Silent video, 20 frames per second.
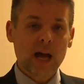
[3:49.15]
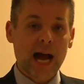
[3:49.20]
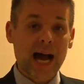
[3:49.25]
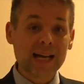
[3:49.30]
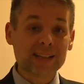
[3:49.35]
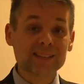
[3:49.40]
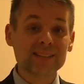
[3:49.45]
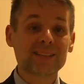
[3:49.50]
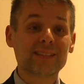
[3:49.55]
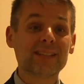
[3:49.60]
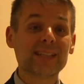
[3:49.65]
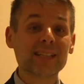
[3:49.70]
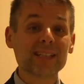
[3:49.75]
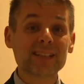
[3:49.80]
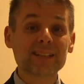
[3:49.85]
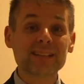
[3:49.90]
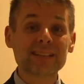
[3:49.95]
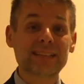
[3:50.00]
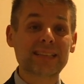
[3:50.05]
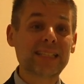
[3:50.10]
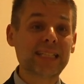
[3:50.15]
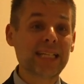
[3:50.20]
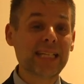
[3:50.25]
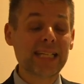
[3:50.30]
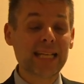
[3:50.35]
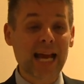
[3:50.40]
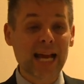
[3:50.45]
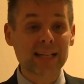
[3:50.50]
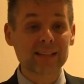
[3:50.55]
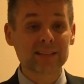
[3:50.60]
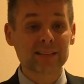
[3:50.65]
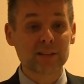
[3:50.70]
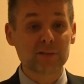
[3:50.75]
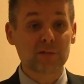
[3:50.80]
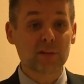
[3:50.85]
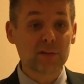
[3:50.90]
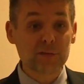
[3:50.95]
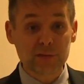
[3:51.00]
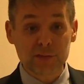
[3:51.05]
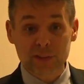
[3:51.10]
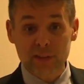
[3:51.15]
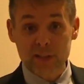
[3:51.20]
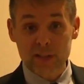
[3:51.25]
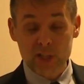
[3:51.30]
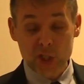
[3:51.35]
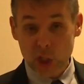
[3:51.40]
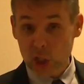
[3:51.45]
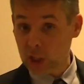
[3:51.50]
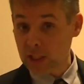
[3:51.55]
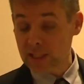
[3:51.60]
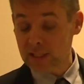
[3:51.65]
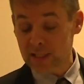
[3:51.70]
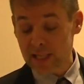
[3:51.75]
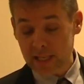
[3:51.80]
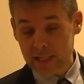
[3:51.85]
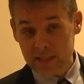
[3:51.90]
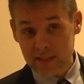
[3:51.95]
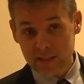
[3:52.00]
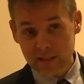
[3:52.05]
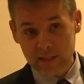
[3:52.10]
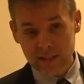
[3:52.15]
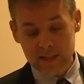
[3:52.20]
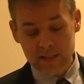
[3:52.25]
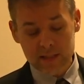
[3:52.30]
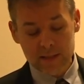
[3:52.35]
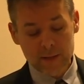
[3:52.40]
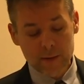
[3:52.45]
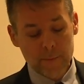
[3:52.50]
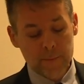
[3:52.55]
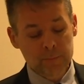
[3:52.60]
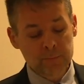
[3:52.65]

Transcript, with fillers: until the 1950s, early 60s,